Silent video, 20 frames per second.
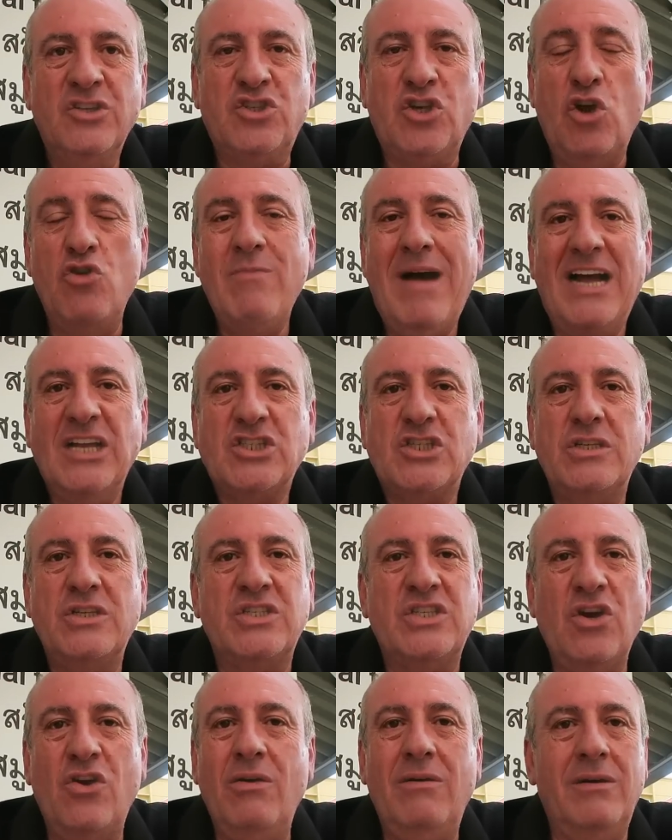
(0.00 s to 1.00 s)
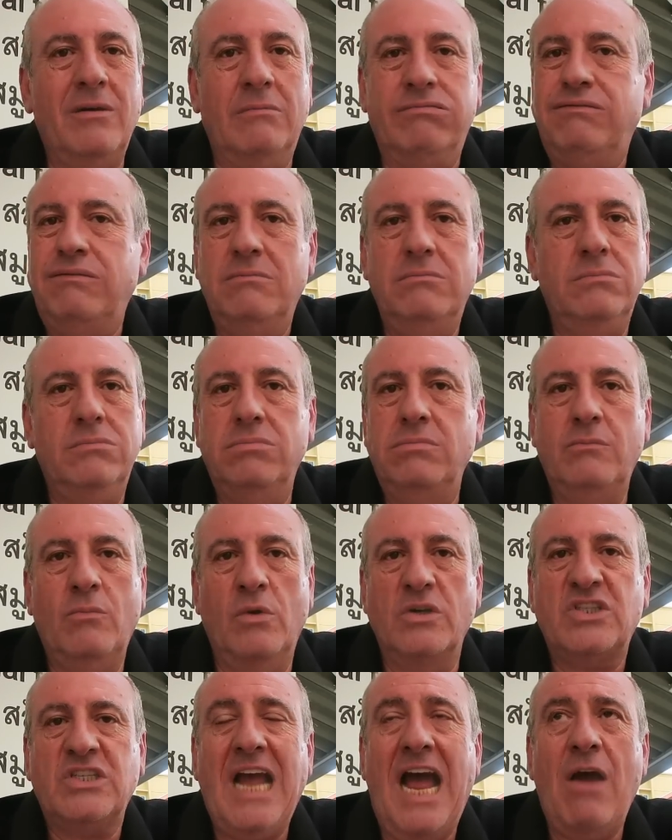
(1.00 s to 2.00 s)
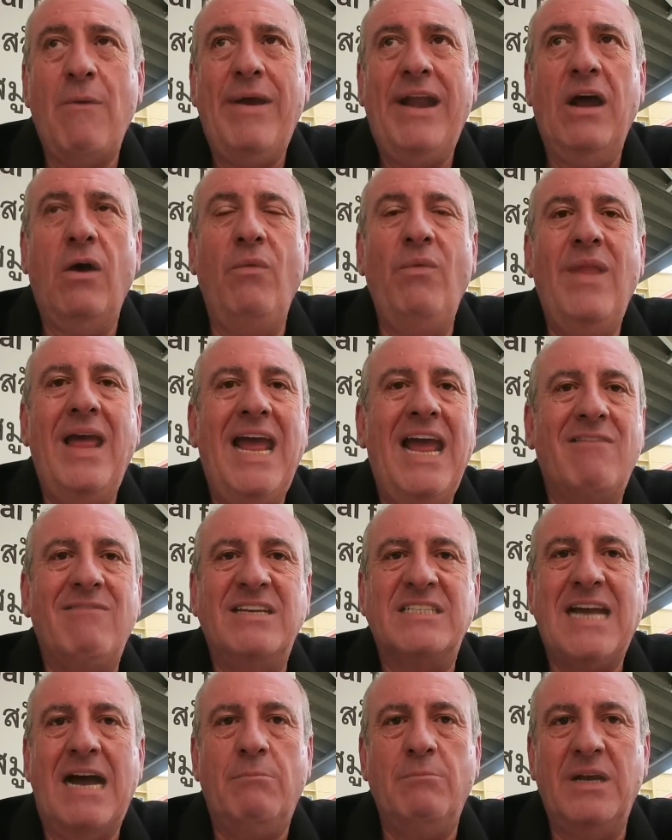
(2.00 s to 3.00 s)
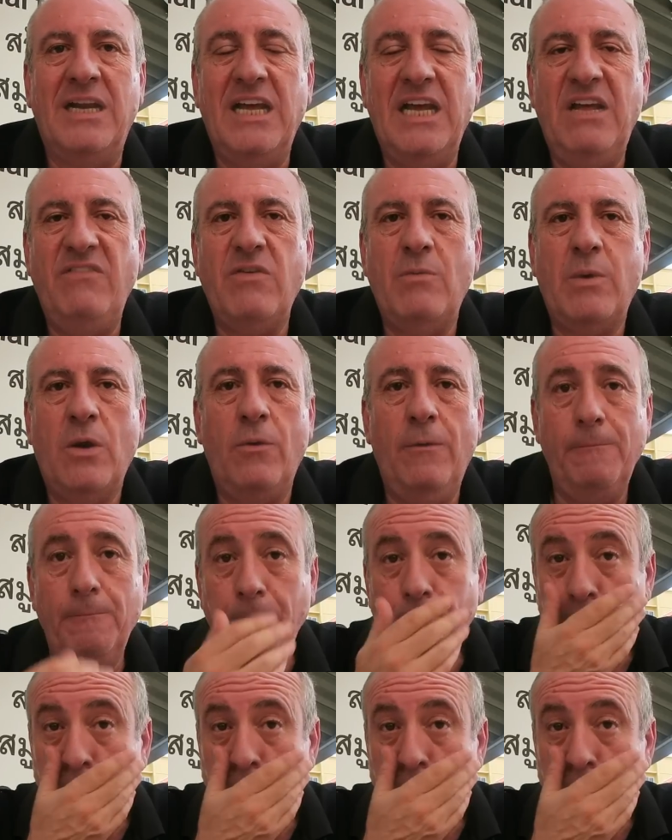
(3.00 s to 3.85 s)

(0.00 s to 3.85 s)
Too much to what's going on there is unbelievable.